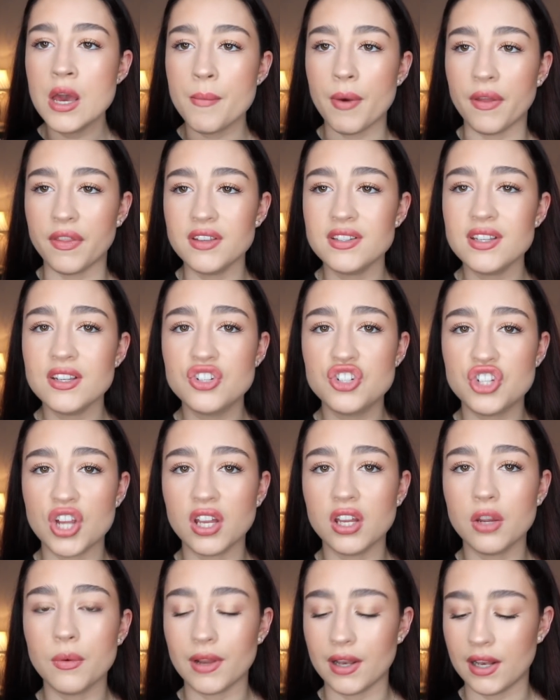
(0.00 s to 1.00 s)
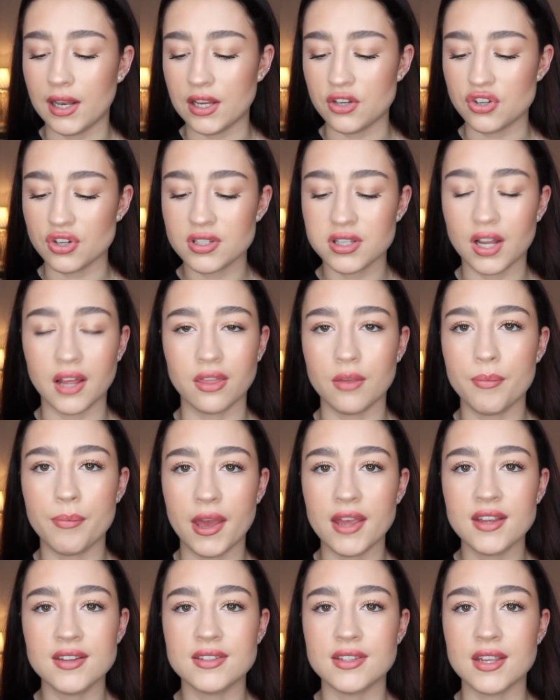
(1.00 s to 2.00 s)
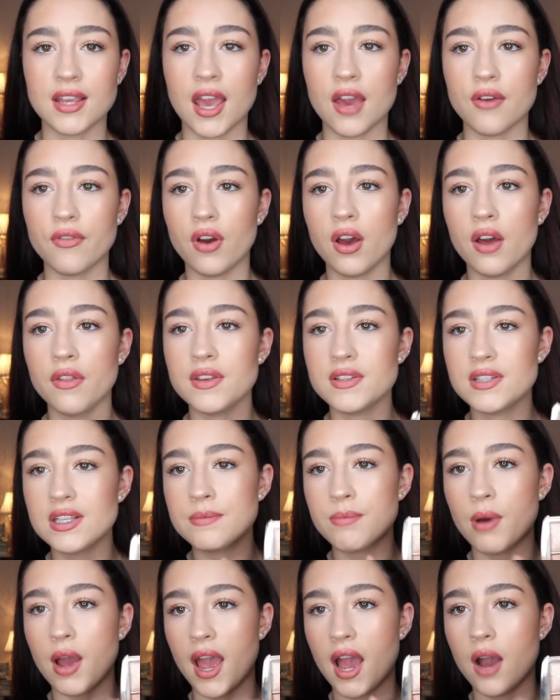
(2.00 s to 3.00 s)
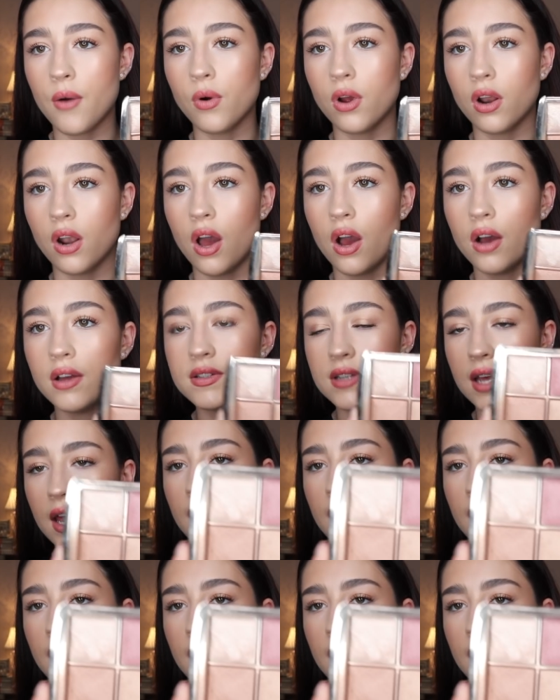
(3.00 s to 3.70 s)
But this is genuinely just like the best thing ever. This is by Hourglass